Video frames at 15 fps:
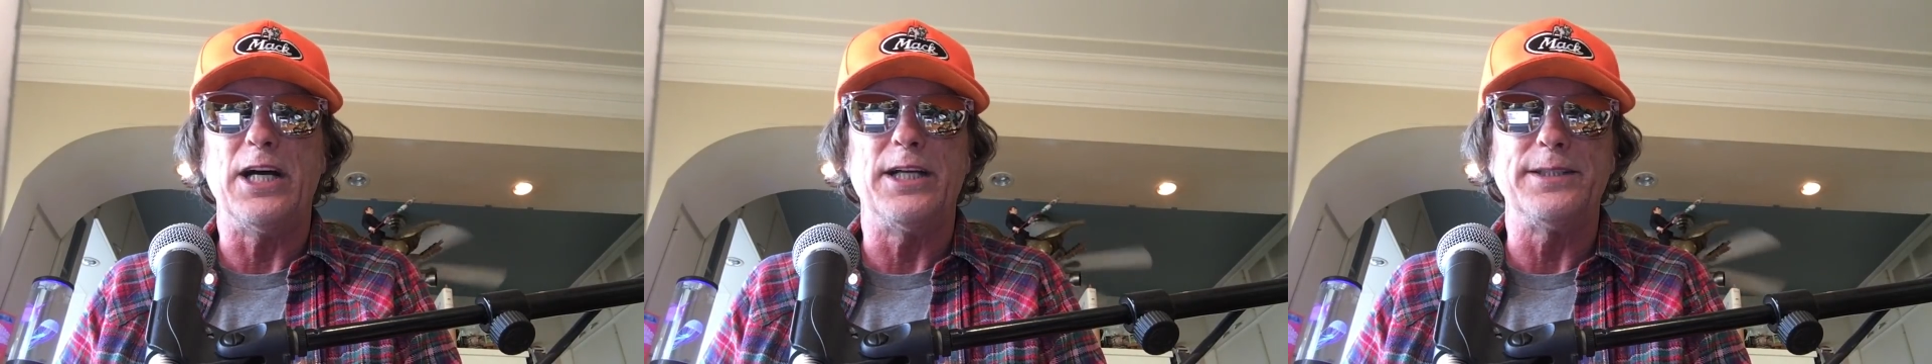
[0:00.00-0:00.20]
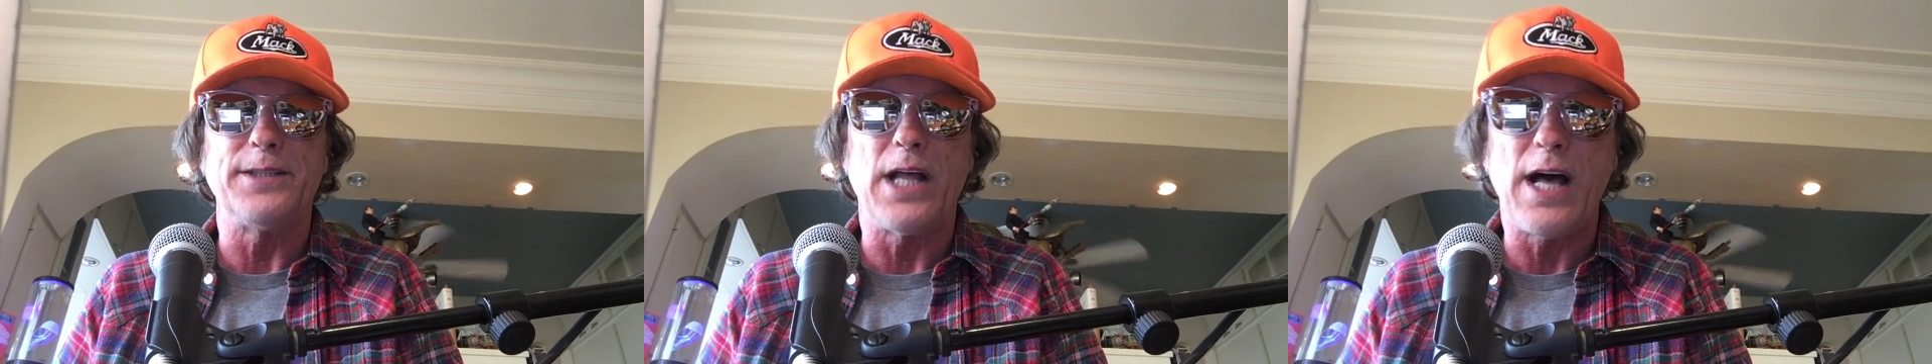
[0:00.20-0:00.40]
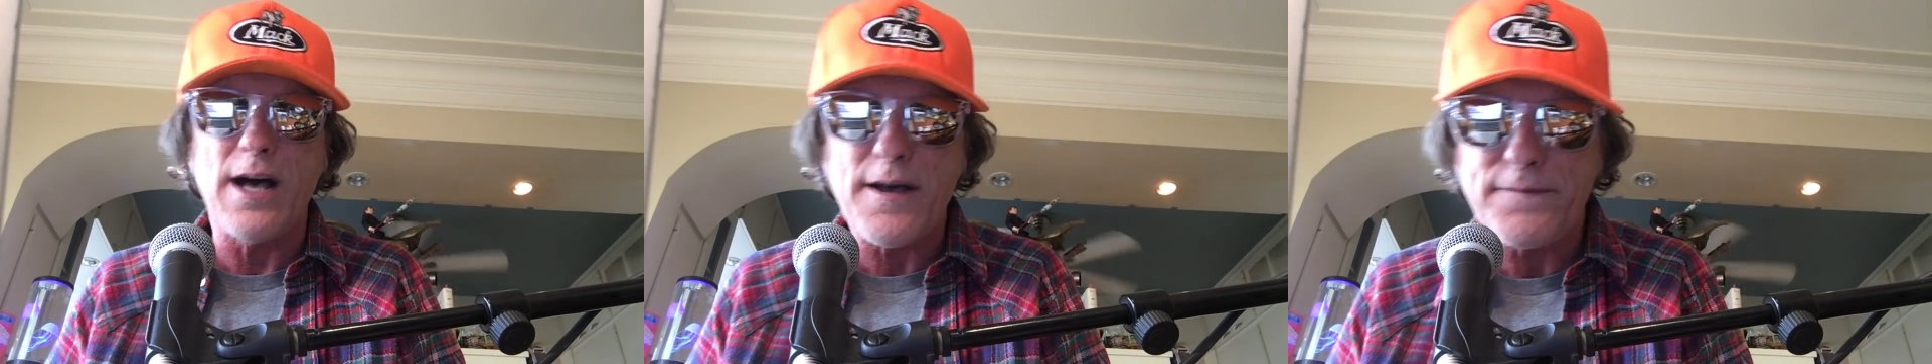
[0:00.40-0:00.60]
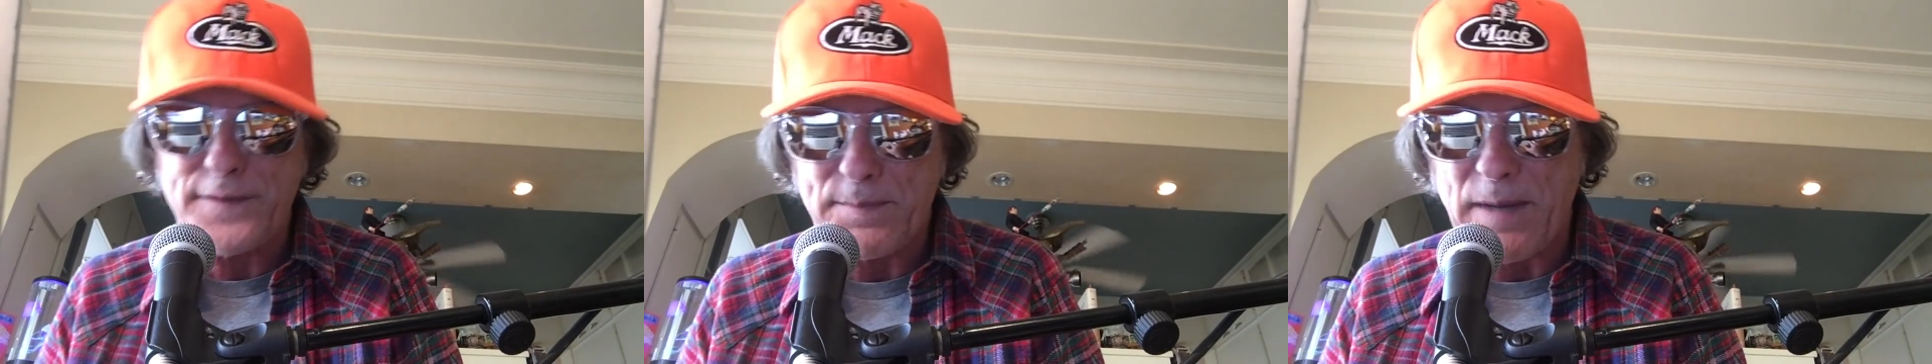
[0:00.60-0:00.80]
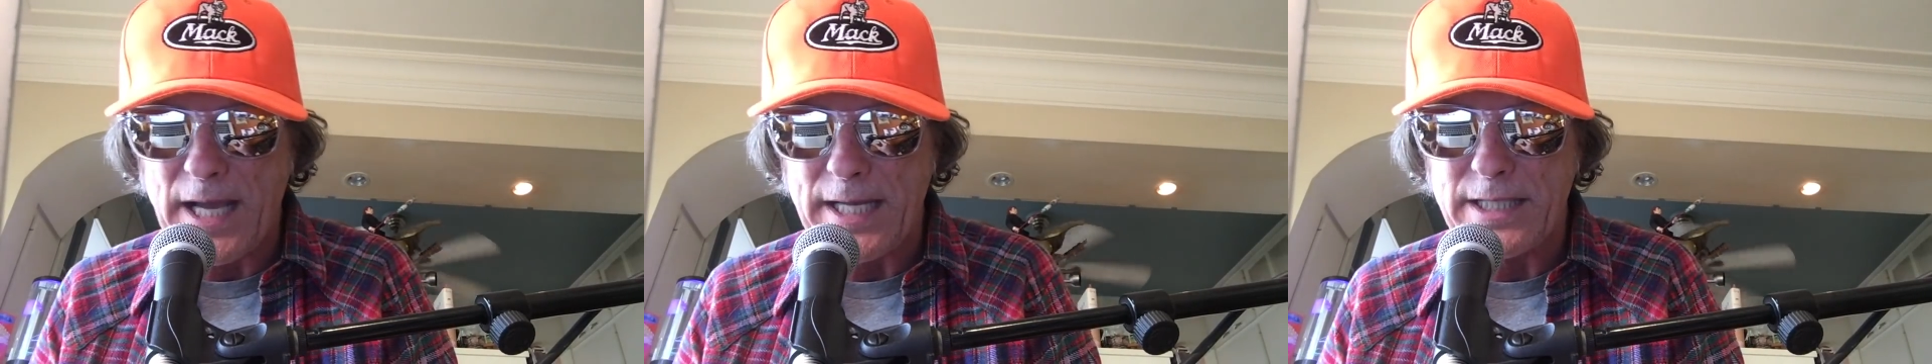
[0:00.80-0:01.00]

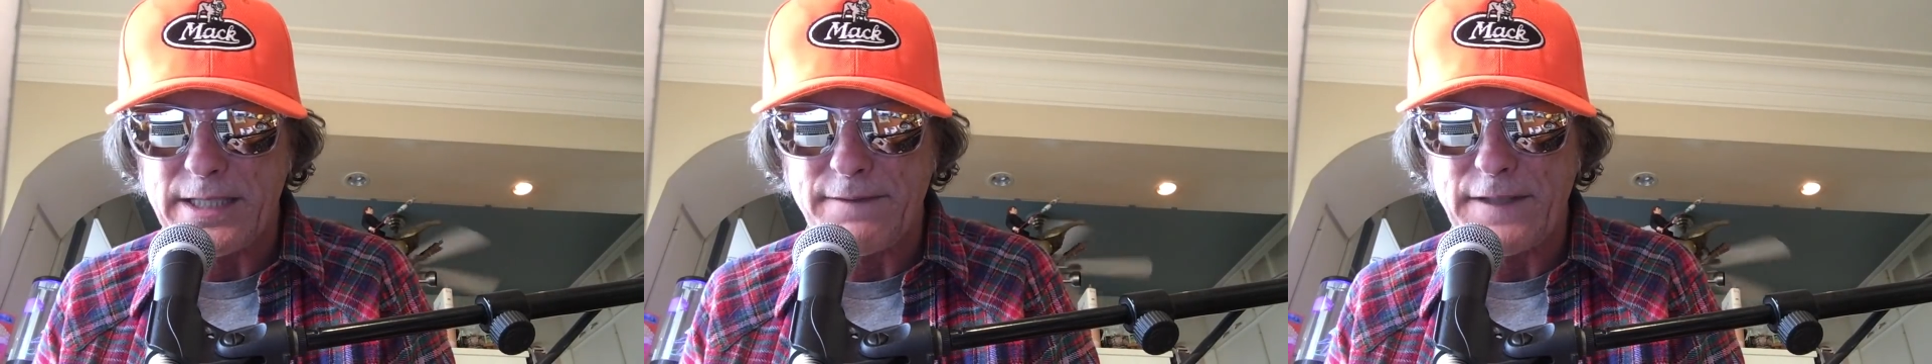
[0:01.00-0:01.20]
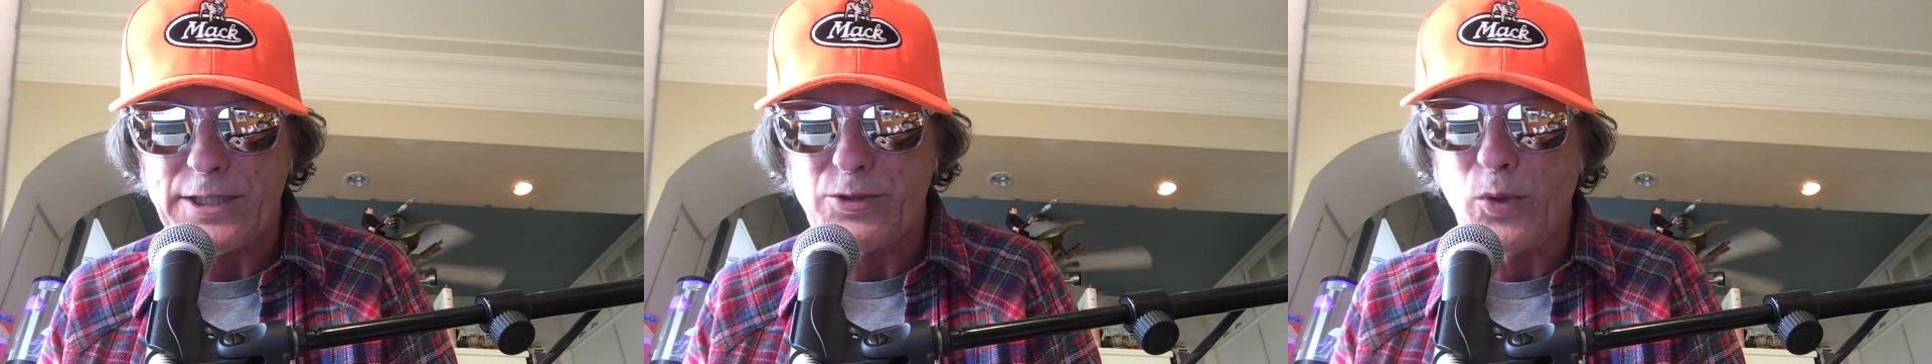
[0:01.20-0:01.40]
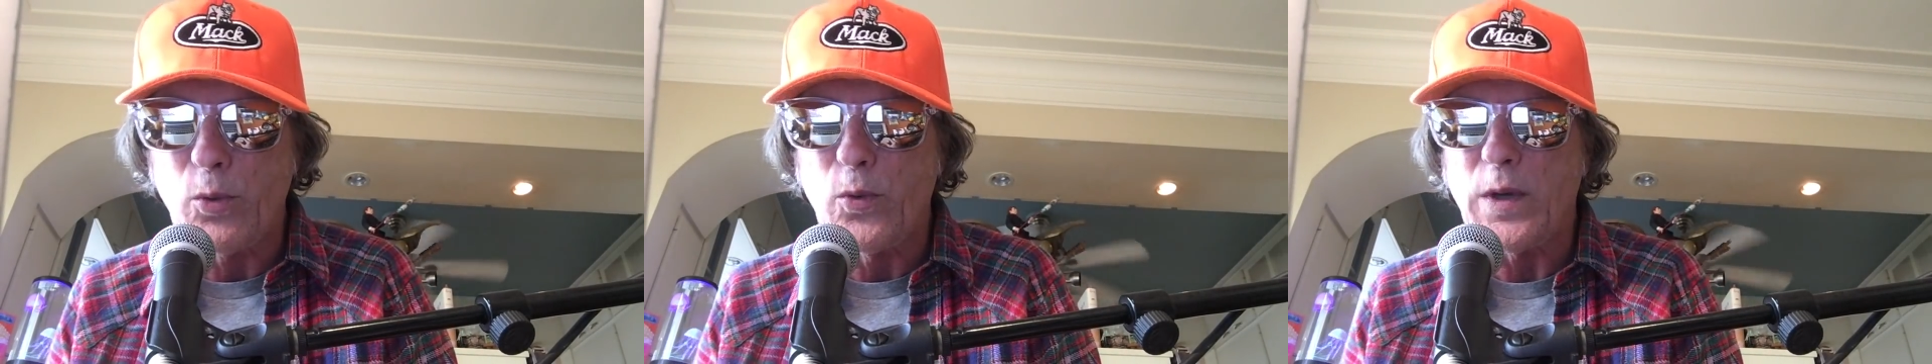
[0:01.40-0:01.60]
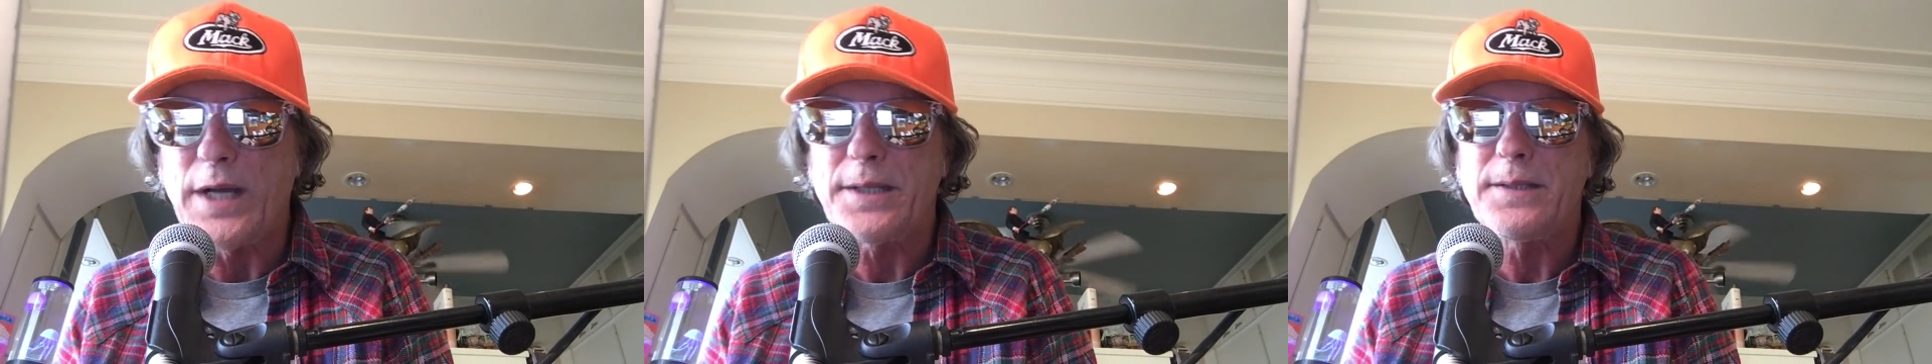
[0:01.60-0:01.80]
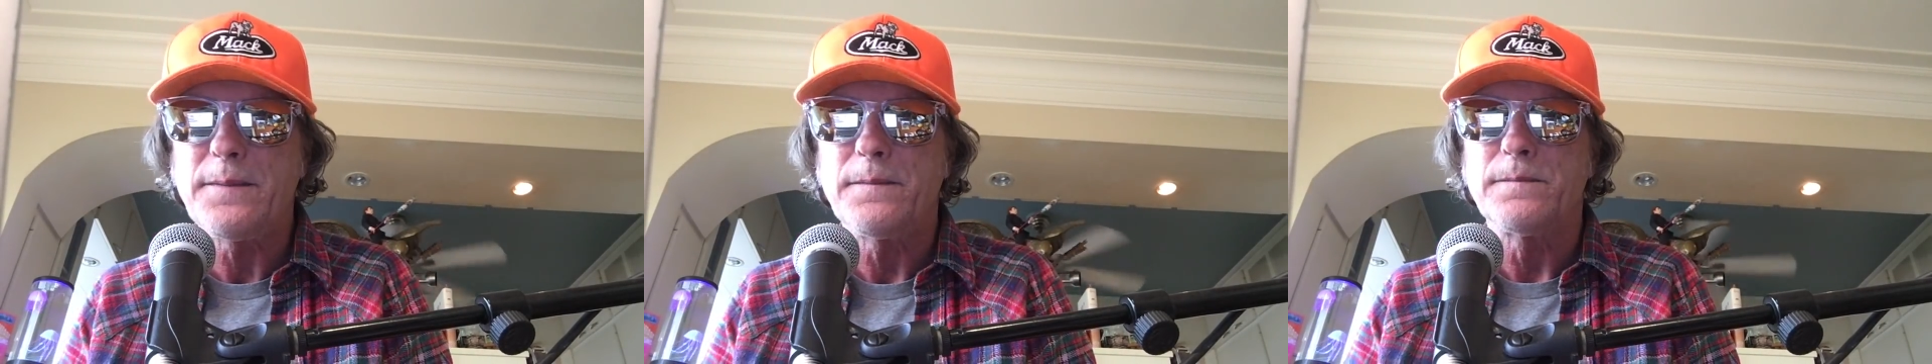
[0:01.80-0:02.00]
unloved by individual
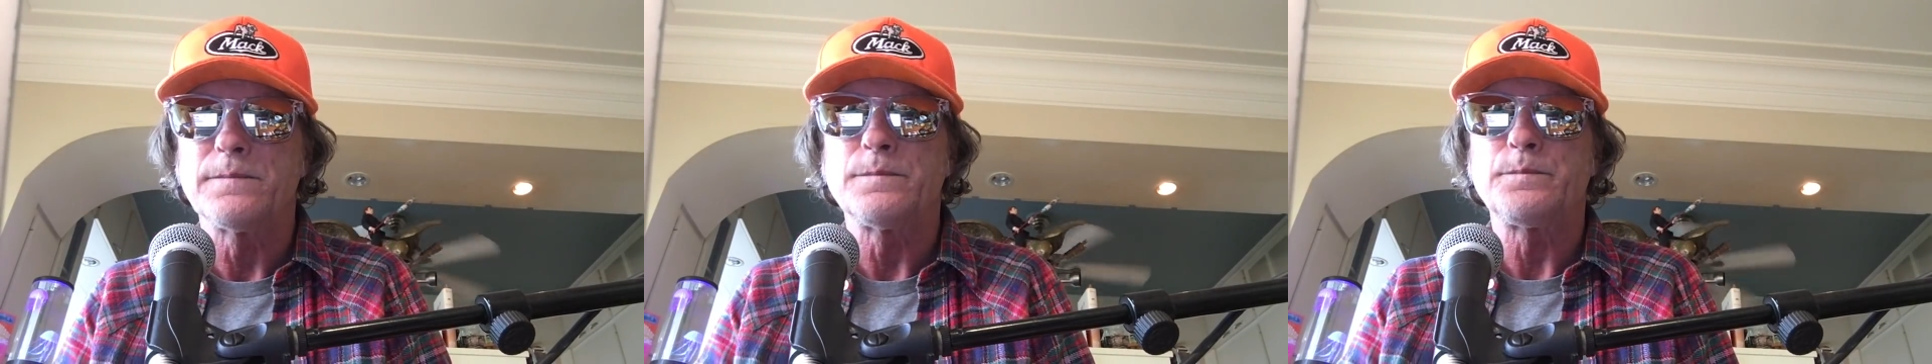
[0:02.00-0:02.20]
one.